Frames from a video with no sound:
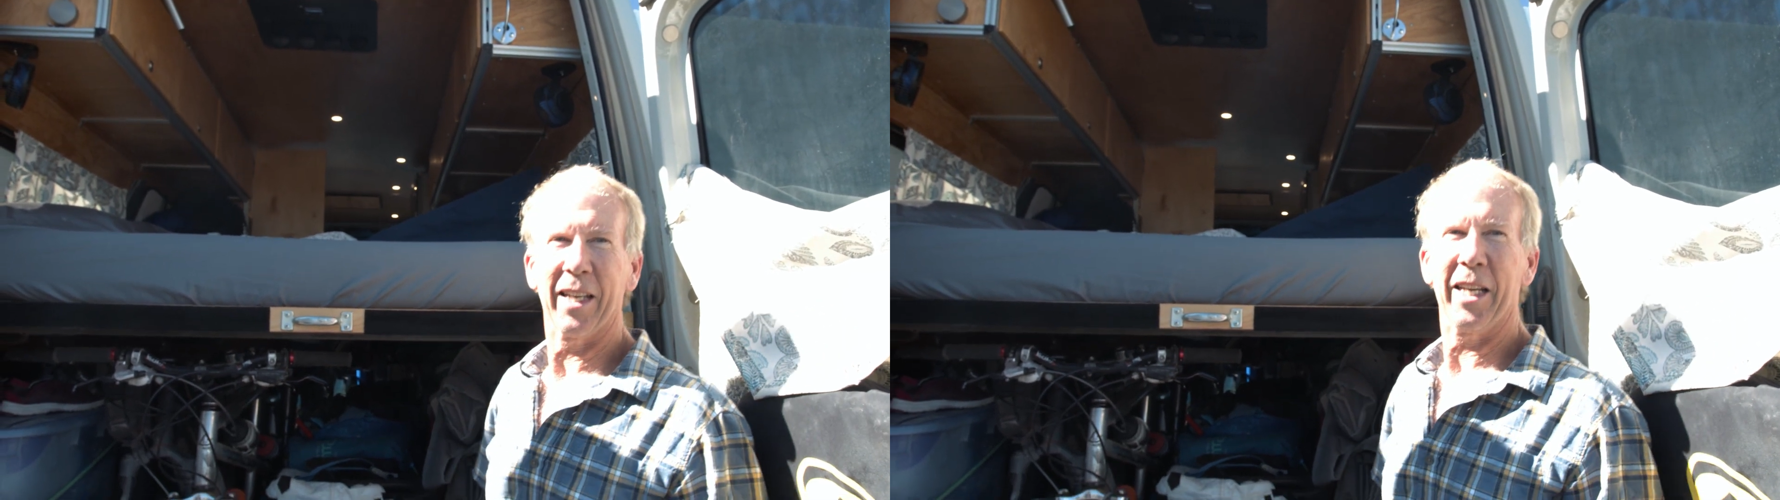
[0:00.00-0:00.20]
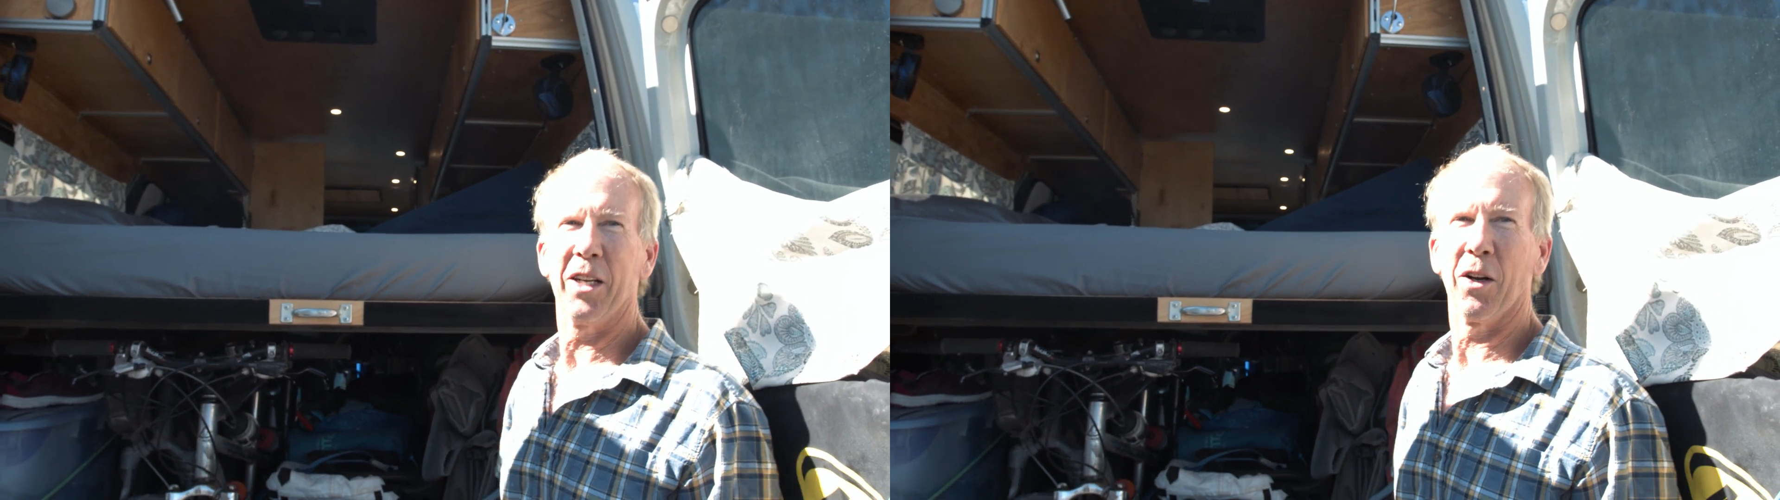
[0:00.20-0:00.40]

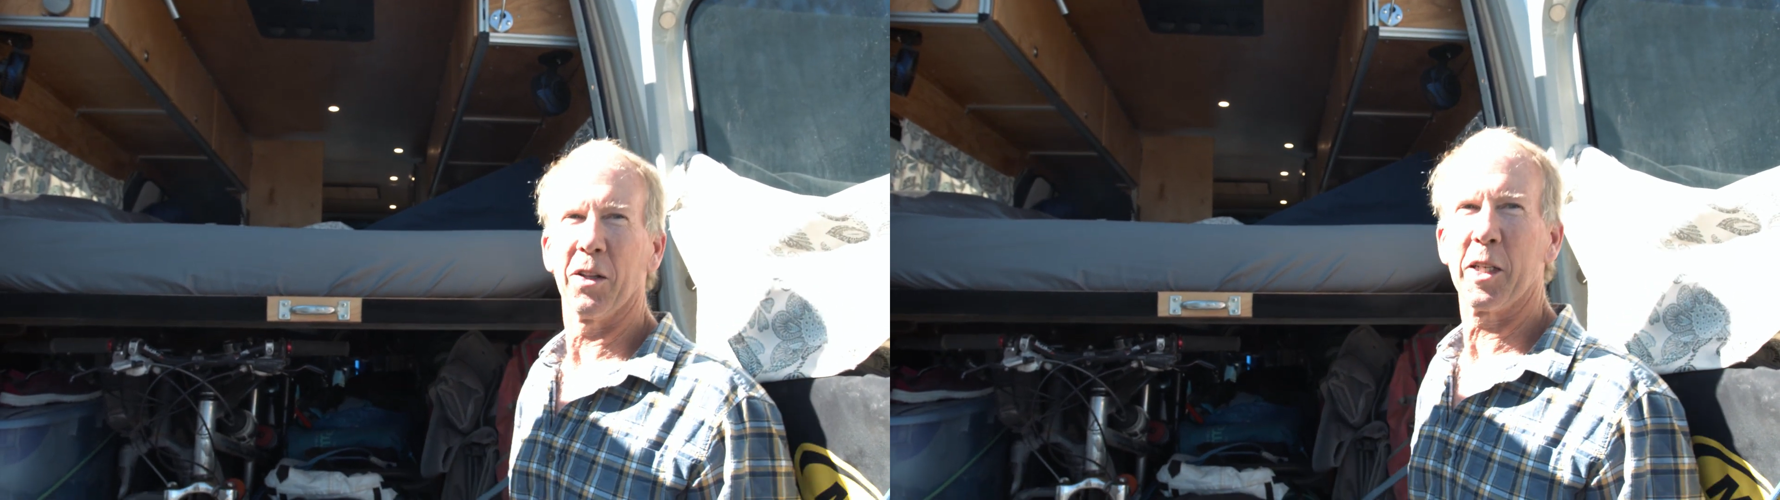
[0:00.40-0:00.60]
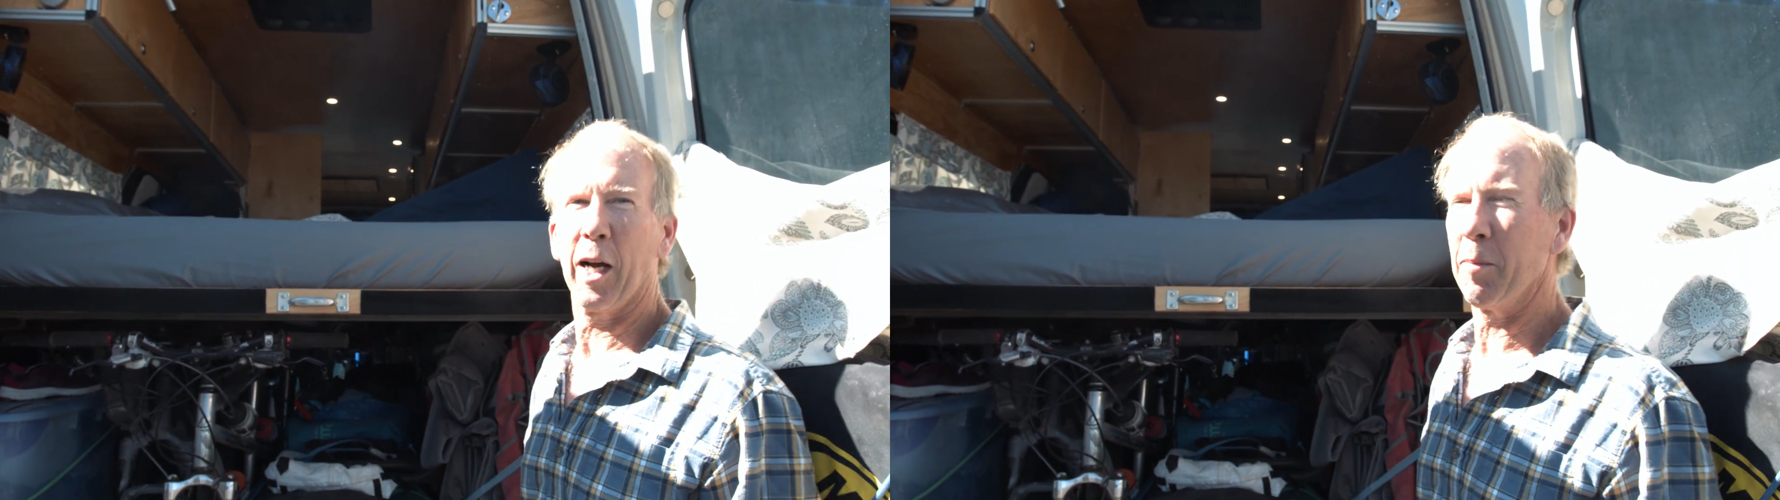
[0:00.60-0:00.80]
heat all
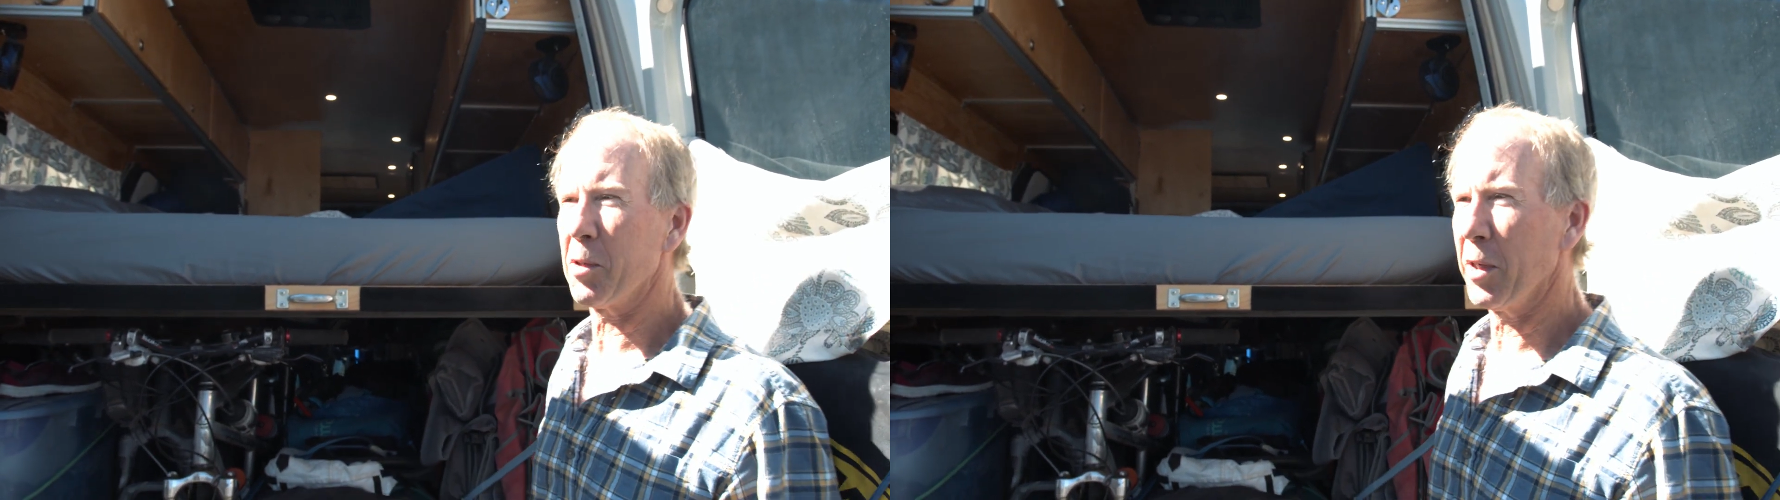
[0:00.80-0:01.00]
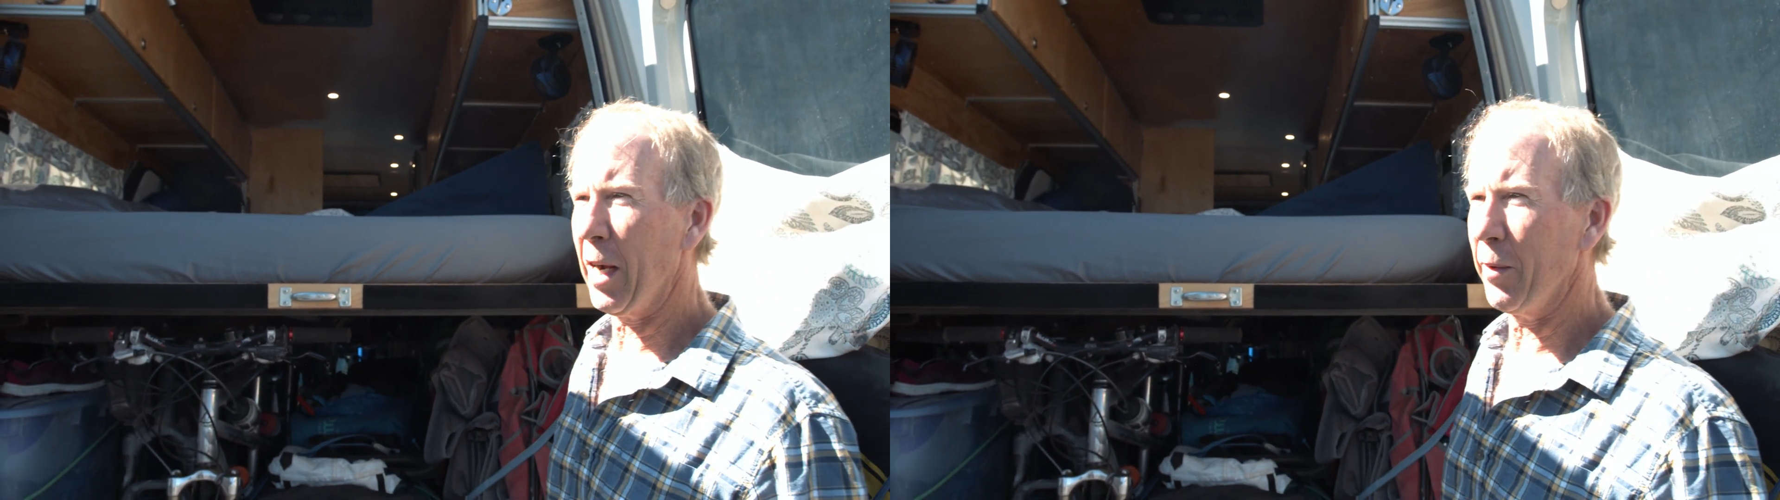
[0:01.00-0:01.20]
the time,
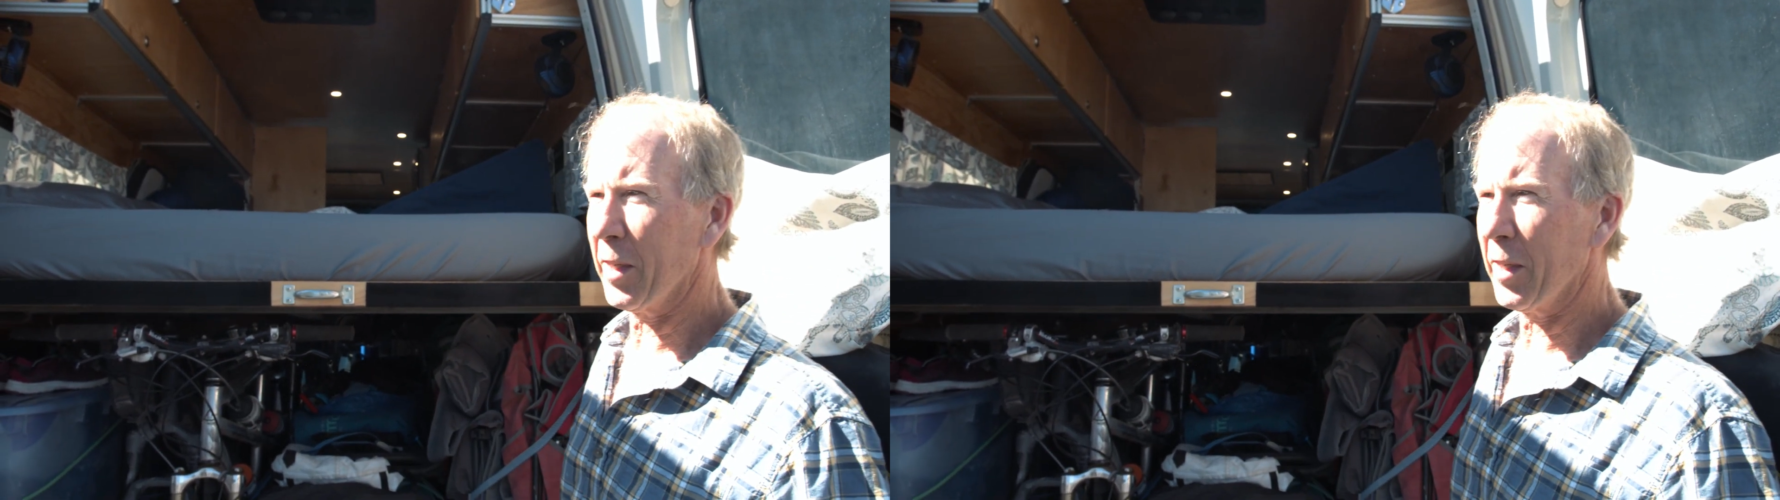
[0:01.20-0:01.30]
so now